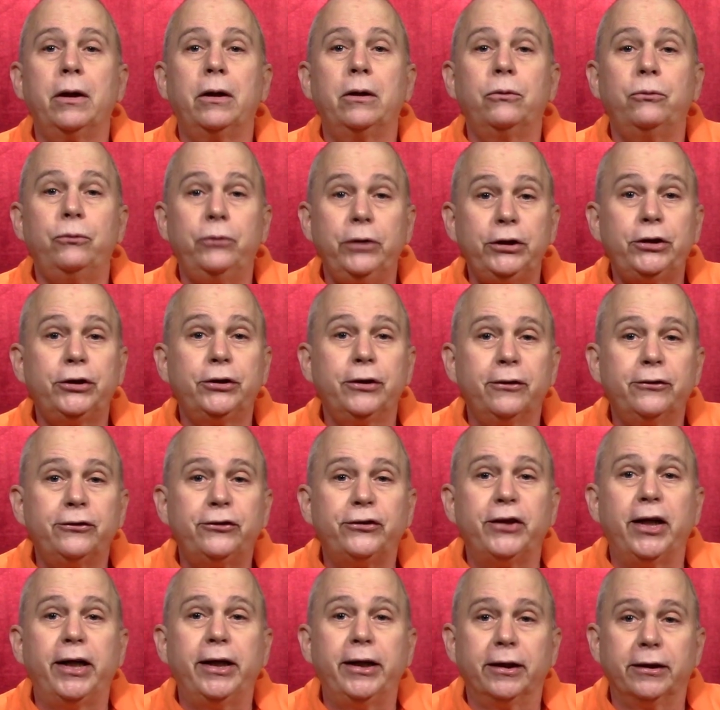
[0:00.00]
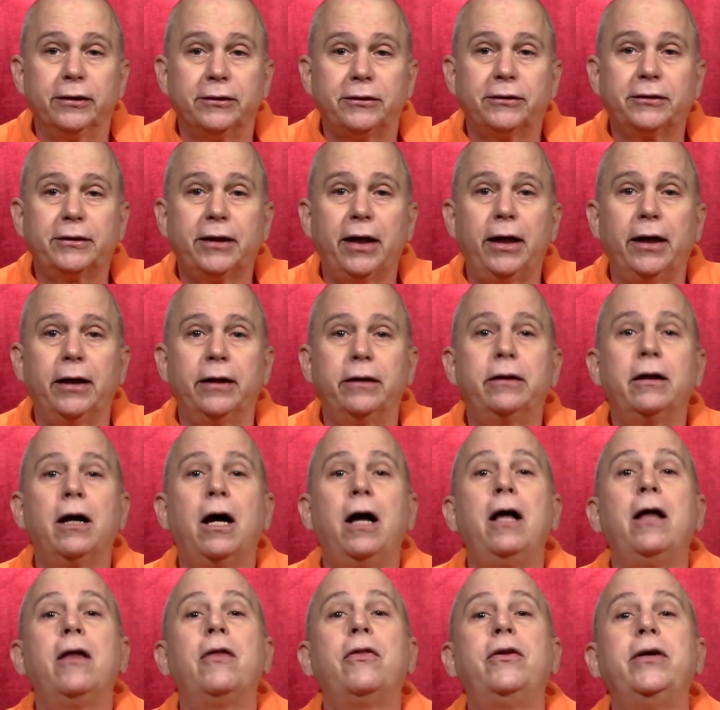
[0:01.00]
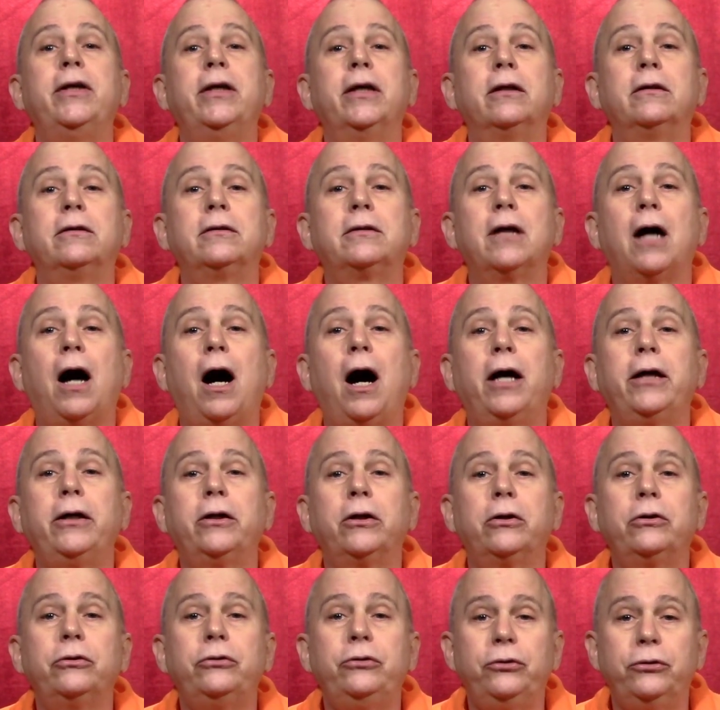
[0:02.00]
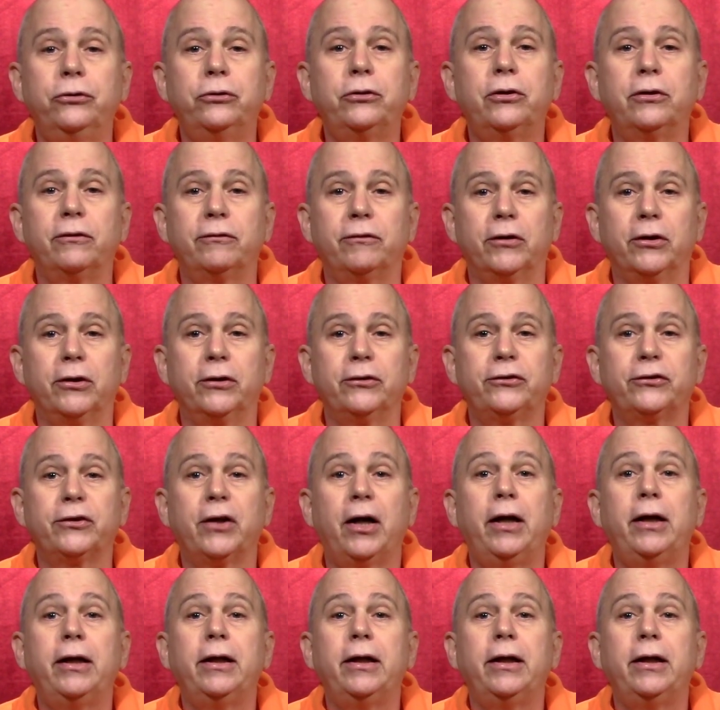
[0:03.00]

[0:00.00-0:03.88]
we should say instead the entire universe